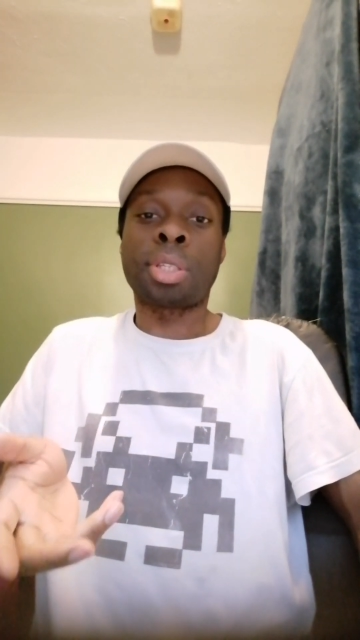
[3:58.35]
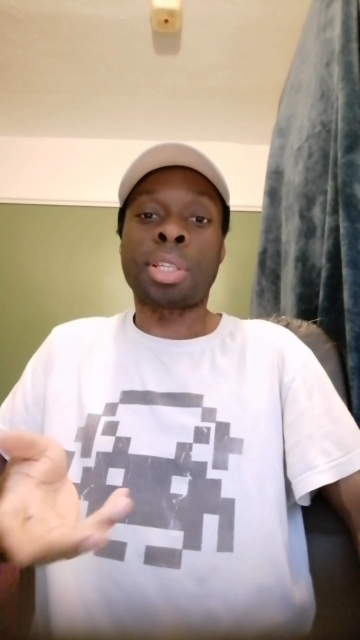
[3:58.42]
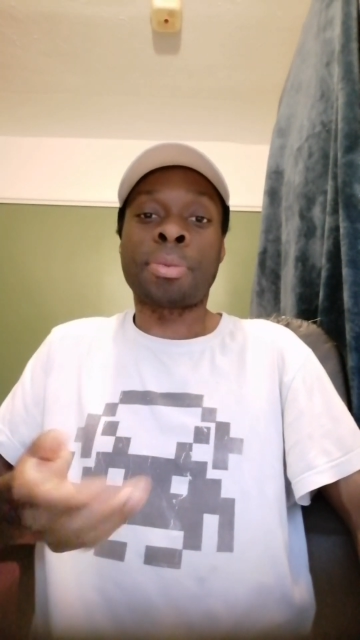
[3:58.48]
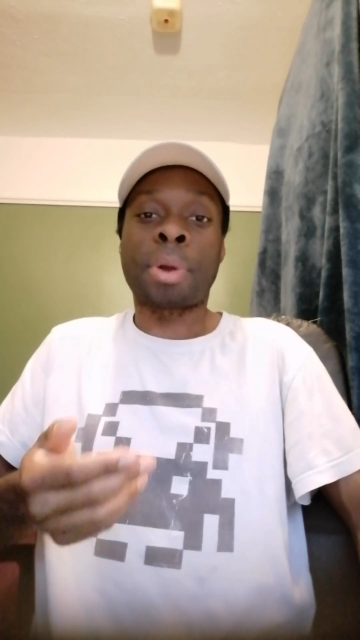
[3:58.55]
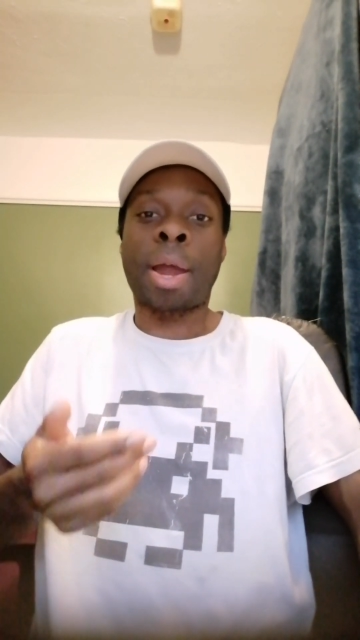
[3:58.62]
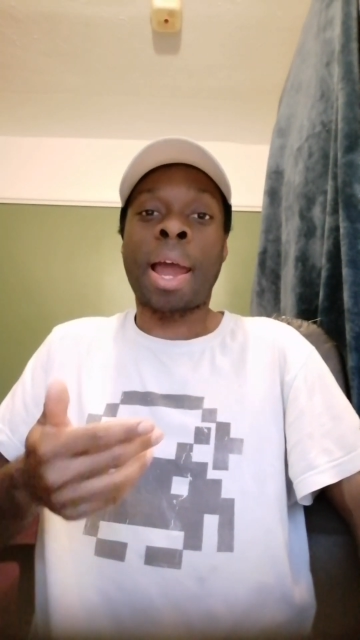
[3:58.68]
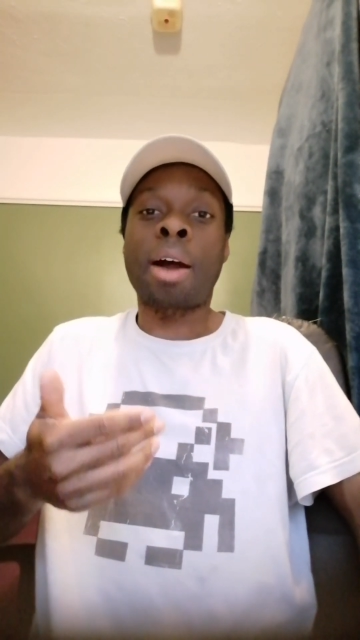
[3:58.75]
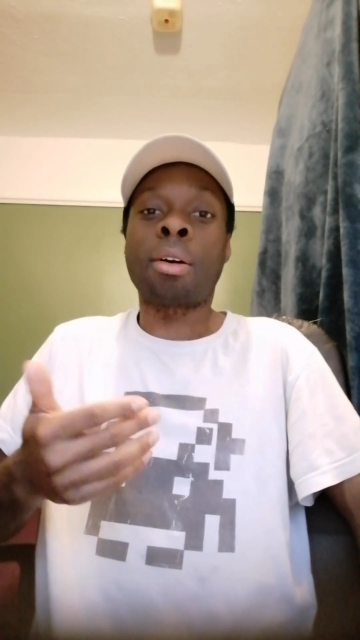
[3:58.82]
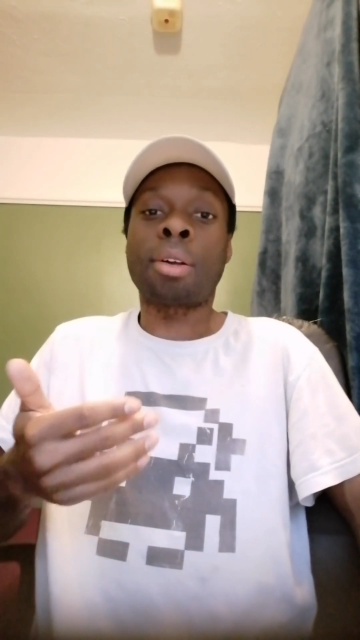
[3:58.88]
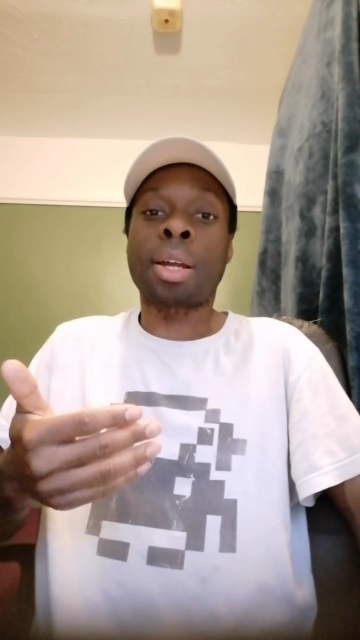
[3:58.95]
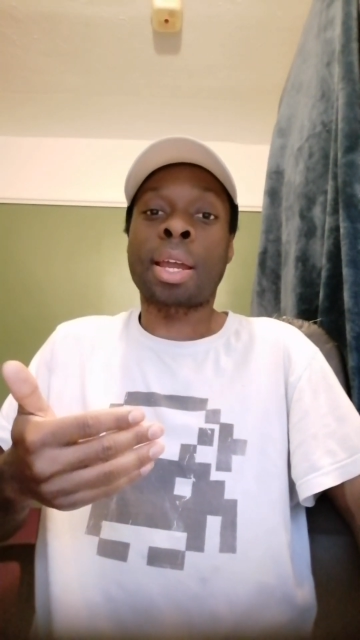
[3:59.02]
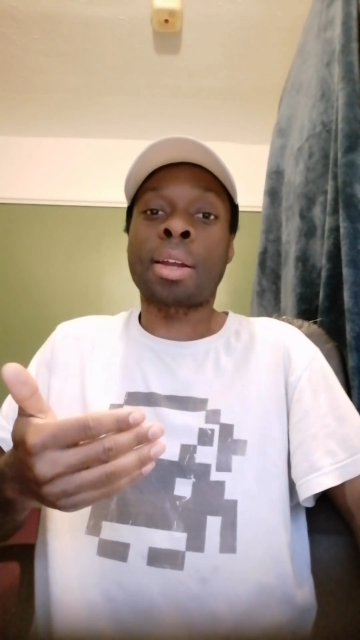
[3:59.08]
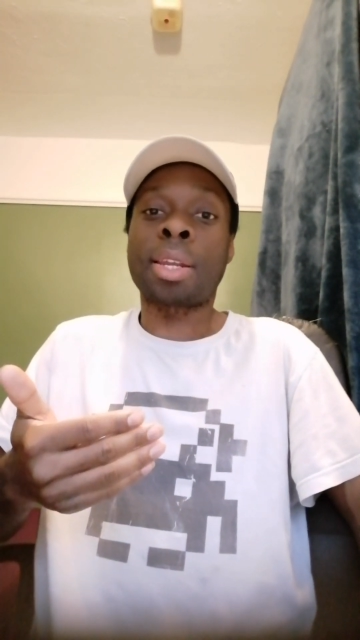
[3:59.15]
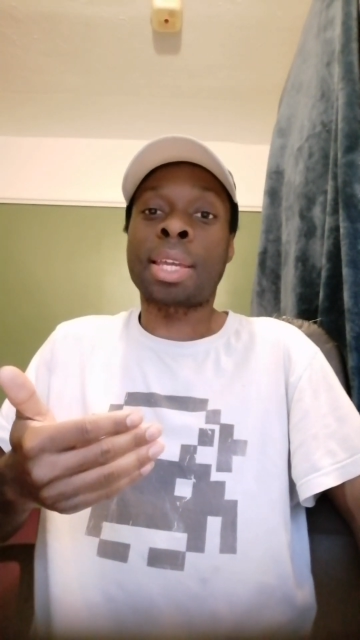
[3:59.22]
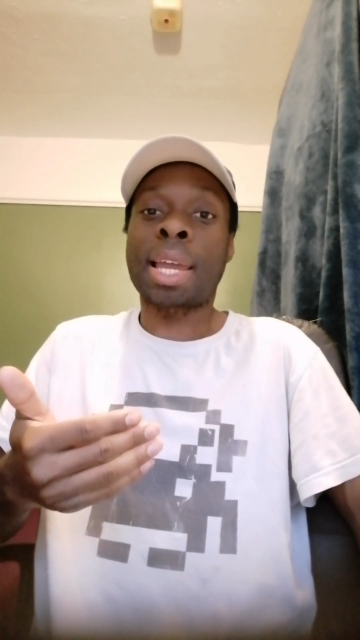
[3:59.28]
it's about
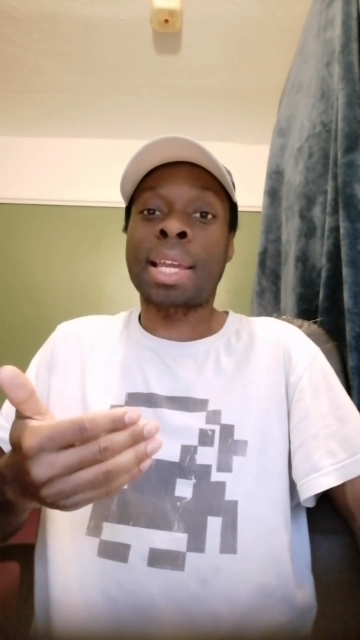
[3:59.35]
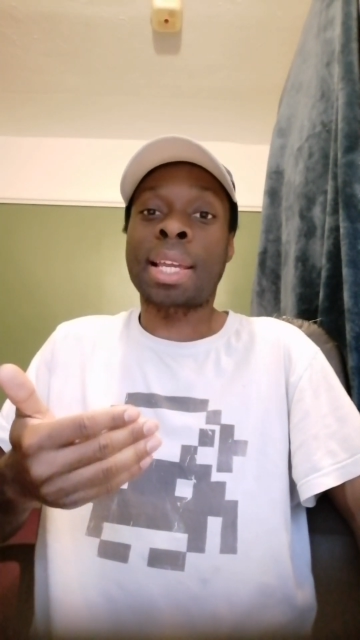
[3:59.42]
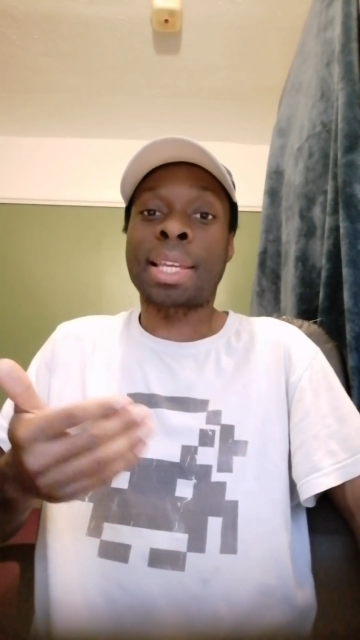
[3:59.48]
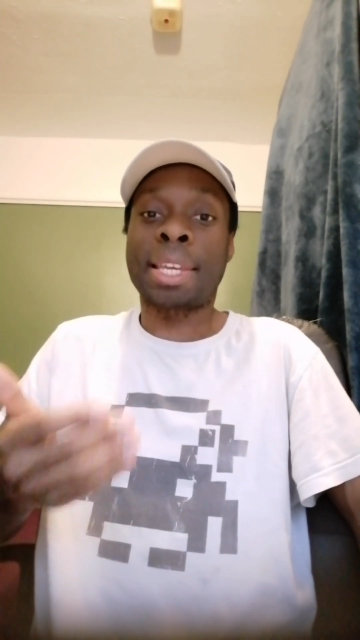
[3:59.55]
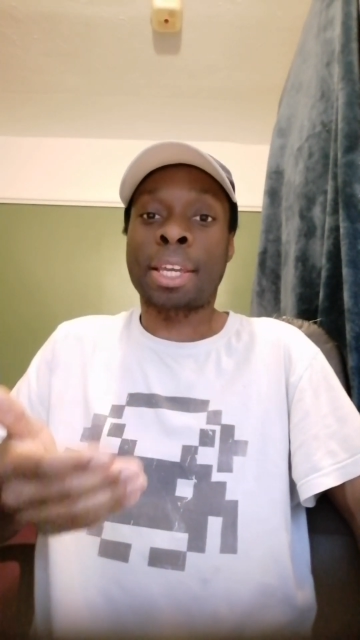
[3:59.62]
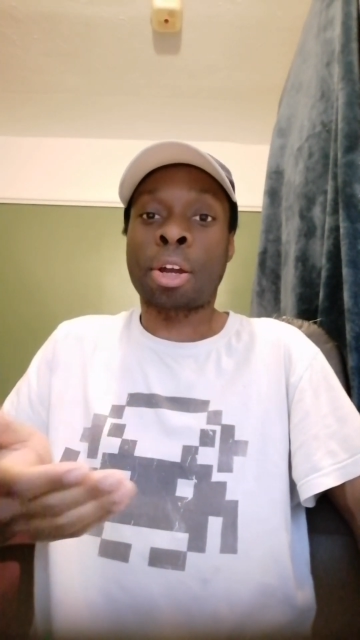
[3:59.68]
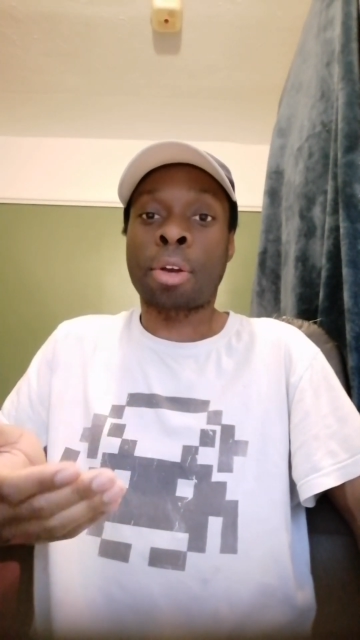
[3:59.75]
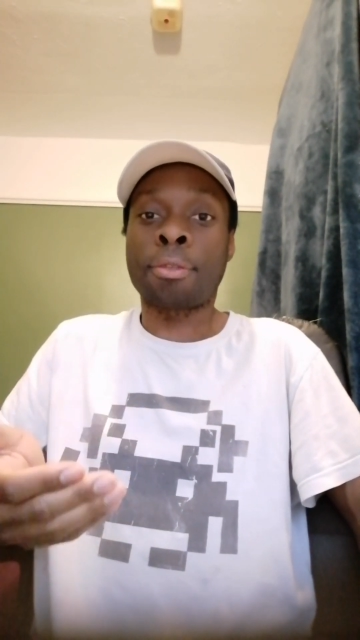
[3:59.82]
how they can kick